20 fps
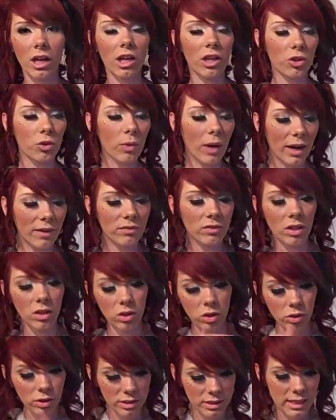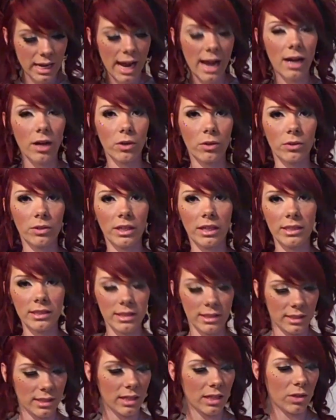You have to look down and
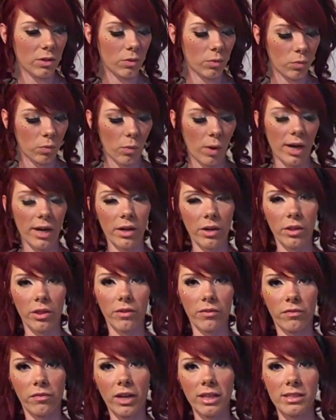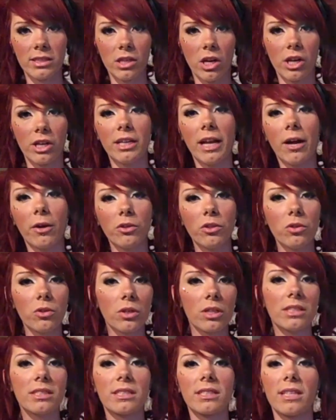see where the frets are. Now you
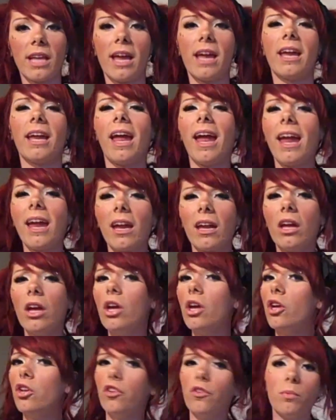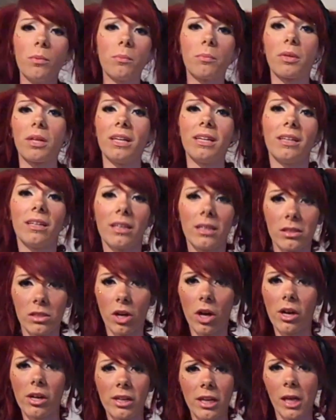could say, hey, you've been playing
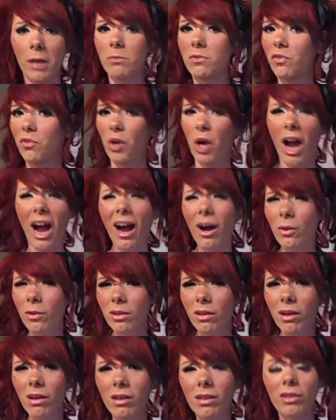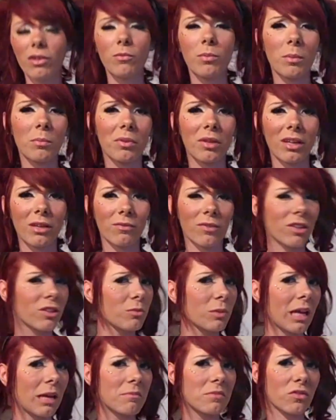guitar games for how long? You've been playing
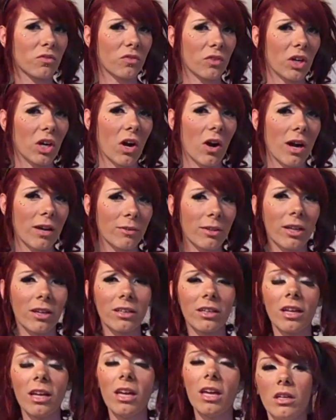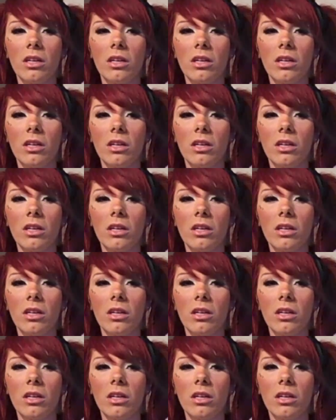rhythm games for how long?